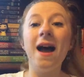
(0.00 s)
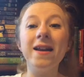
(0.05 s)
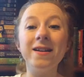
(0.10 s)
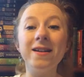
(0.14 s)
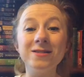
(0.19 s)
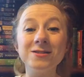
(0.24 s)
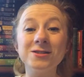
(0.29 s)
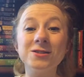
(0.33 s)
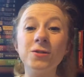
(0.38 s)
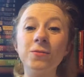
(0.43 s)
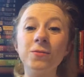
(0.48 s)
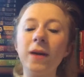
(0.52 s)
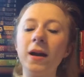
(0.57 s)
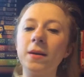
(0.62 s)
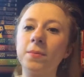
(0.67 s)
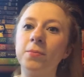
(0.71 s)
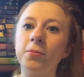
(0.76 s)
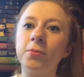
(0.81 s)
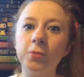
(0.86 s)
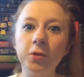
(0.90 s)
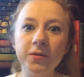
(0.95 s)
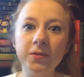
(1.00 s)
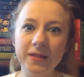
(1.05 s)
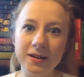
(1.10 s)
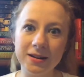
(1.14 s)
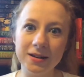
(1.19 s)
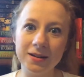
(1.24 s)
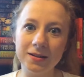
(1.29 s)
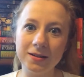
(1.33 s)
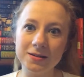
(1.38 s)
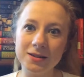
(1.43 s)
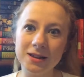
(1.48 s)
I also read
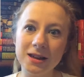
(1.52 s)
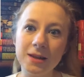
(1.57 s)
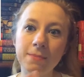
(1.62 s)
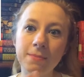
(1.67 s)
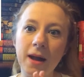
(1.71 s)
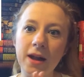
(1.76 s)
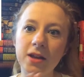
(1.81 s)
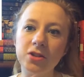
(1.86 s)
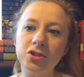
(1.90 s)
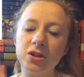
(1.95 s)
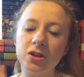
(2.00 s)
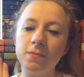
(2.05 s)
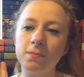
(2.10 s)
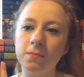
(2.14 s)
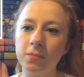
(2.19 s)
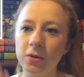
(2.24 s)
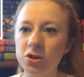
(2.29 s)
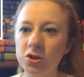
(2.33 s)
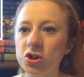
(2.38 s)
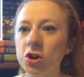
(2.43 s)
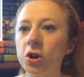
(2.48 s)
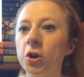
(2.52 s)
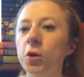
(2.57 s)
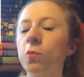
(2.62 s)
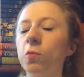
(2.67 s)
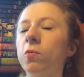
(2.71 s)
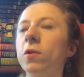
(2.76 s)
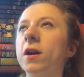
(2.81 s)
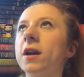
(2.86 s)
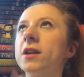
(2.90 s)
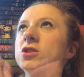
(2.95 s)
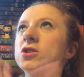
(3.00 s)
Proven Guilty by Jim Butcher,
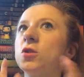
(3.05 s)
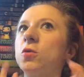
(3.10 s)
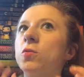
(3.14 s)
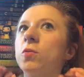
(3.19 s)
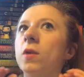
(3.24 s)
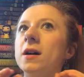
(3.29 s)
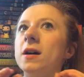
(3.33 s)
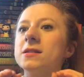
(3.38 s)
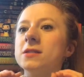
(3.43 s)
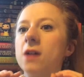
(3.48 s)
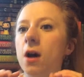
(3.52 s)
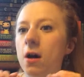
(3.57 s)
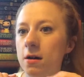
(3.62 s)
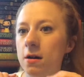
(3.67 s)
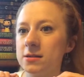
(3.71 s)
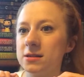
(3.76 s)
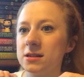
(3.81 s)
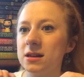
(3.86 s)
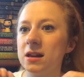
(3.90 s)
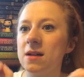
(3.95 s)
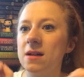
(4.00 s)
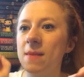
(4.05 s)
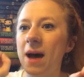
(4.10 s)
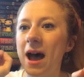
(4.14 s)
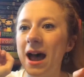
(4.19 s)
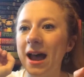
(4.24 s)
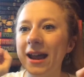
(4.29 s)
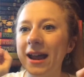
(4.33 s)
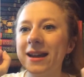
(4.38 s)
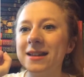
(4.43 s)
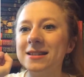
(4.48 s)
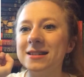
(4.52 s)
which was awesome.
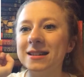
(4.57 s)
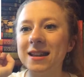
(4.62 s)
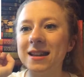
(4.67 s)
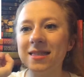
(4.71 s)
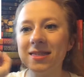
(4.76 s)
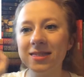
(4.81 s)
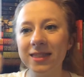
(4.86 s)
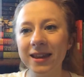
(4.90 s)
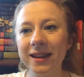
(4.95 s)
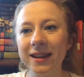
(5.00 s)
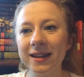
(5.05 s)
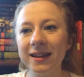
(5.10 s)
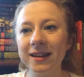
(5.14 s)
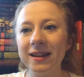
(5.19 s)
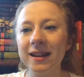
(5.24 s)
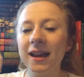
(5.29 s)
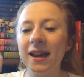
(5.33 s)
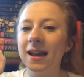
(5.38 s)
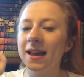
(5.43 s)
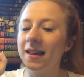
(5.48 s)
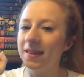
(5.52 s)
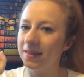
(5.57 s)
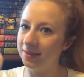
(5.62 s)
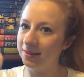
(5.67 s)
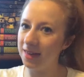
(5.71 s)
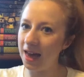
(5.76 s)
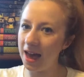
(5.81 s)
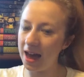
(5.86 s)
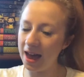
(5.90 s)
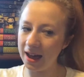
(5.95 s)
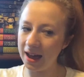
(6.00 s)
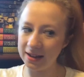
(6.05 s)
I didn't think
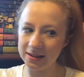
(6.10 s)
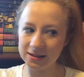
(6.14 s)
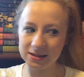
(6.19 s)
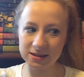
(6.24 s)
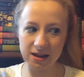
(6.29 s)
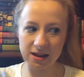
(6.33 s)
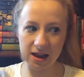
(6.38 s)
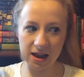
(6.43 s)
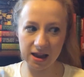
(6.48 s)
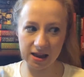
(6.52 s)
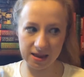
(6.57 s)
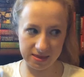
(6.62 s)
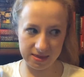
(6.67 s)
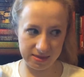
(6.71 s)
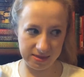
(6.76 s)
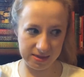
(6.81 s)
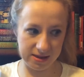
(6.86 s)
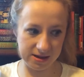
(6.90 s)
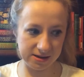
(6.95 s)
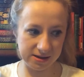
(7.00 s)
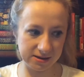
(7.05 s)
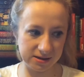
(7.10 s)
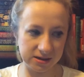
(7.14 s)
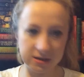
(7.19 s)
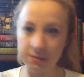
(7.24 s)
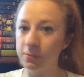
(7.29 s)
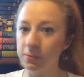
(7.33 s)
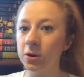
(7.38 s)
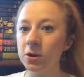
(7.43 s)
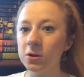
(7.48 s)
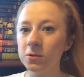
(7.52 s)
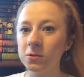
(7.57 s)
that this
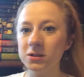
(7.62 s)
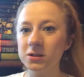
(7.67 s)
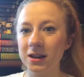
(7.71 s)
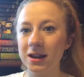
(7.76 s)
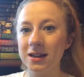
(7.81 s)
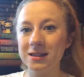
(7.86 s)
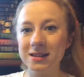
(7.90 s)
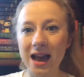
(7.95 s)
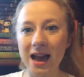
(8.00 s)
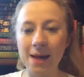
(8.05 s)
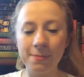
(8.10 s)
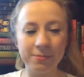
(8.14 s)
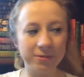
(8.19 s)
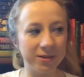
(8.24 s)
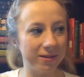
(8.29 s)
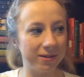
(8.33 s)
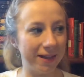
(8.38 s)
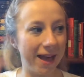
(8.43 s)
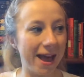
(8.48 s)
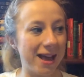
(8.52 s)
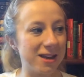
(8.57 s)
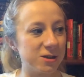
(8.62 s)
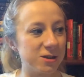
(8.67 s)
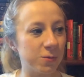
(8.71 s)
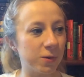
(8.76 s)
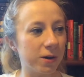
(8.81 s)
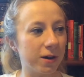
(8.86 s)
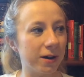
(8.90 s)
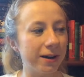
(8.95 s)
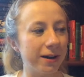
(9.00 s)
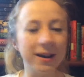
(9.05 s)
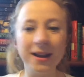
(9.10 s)
book was going to top the last
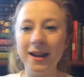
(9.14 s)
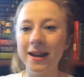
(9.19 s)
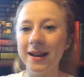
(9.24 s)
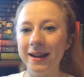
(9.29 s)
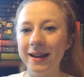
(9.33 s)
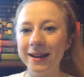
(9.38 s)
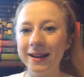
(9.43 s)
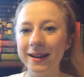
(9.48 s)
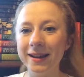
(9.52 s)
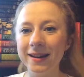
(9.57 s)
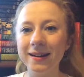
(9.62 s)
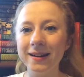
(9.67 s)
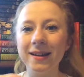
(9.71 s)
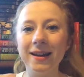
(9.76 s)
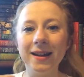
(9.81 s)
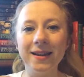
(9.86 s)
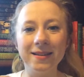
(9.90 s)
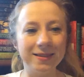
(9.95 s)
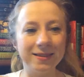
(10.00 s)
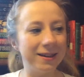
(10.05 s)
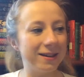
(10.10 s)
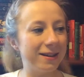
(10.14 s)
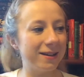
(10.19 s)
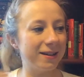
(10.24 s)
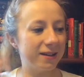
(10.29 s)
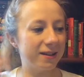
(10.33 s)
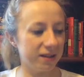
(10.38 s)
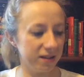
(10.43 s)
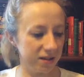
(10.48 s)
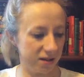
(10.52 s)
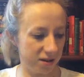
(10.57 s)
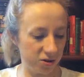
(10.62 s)
one in
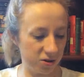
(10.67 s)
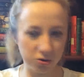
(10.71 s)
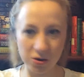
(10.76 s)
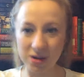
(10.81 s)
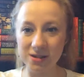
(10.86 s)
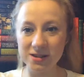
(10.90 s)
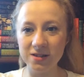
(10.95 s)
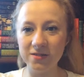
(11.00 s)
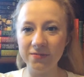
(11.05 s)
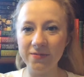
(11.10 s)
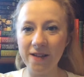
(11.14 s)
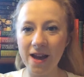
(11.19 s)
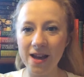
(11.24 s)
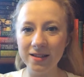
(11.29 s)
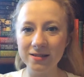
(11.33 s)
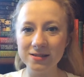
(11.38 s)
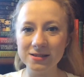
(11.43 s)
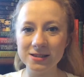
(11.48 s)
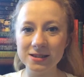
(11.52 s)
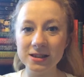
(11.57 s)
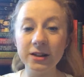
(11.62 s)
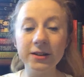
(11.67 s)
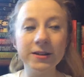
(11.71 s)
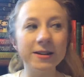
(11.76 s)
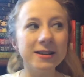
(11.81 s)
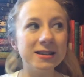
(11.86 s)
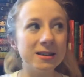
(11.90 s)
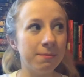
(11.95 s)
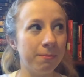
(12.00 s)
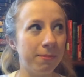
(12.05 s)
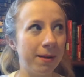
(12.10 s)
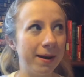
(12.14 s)
the Dresden Files
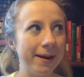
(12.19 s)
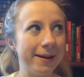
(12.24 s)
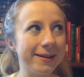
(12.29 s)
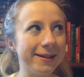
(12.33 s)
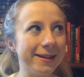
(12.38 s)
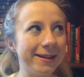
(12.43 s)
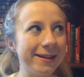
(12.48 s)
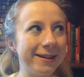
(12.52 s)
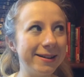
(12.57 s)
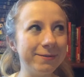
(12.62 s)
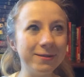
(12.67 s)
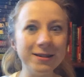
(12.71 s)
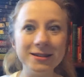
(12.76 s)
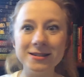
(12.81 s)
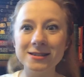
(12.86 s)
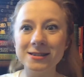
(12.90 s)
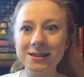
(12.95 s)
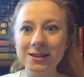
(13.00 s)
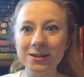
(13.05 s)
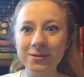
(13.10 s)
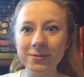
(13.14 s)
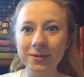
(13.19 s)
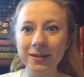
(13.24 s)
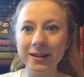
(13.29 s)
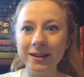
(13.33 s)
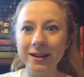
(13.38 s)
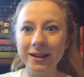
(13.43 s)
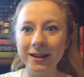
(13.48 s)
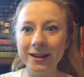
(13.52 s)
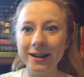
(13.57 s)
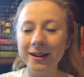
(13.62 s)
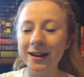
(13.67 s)
series. But it was still really
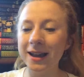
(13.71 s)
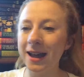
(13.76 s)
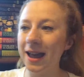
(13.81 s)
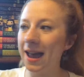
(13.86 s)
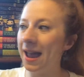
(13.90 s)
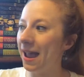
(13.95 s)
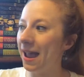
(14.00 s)
good.